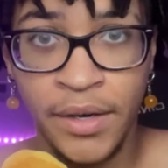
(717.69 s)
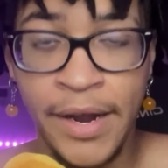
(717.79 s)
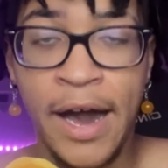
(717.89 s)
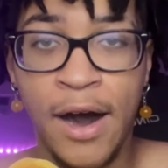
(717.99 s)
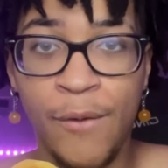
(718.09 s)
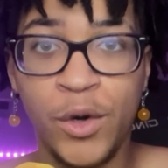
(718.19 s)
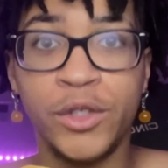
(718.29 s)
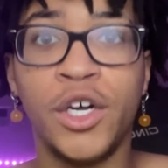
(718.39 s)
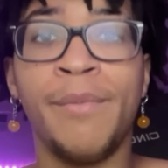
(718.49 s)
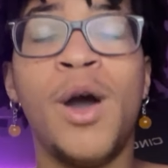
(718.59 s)
Now, if we're
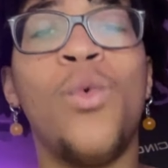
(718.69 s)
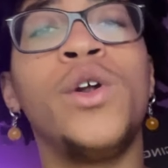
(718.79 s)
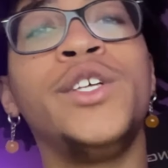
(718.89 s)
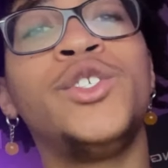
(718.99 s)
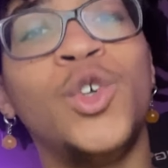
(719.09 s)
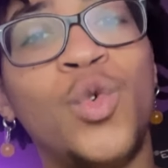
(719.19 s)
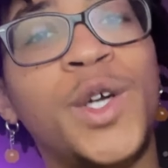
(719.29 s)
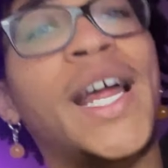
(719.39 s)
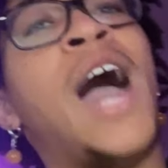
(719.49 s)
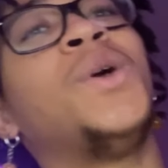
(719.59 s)
gonna talk about what he's
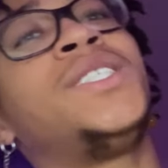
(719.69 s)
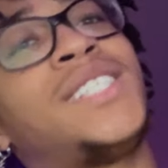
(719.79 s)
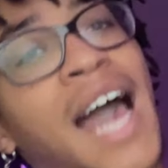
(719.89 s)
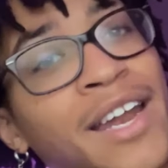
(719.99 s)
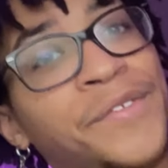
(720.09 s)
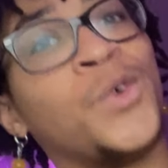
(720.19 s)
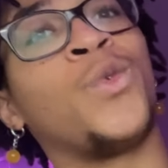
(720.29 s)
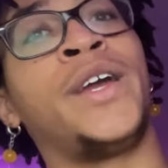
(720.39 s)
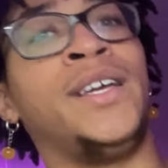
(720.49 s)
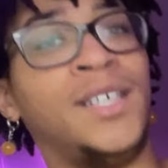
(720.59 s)
doing outside of the
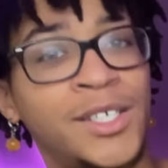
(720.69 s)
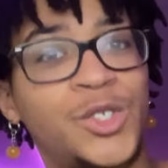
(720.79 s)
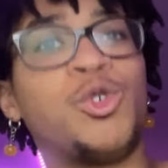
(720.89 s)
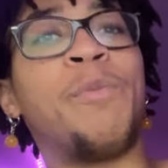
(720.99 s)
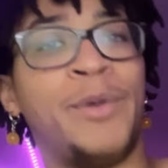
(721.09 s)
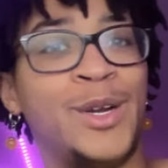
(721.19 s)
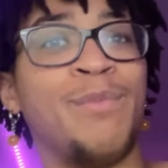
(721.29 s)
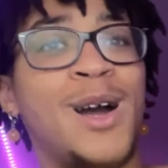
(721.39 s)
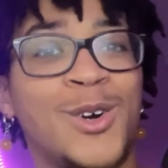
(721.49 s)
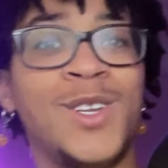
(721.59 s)
ring, he's tripping,
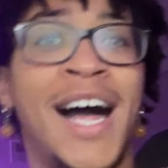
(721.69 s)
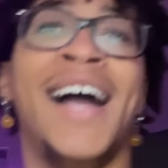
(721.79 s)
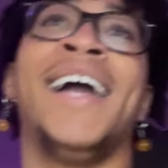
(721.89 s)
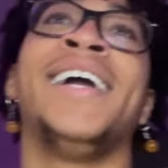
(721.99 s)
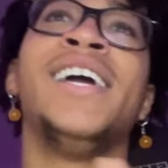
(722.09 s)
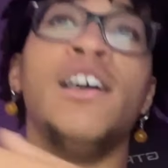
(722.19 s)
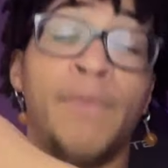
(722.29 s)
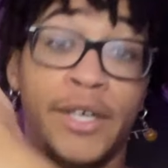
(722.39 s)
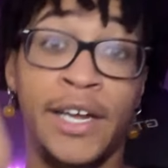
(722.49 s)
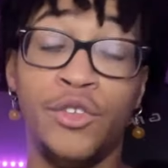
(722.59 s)
I'm not gonna lie.
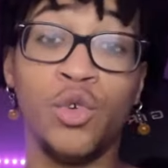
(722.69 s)
But in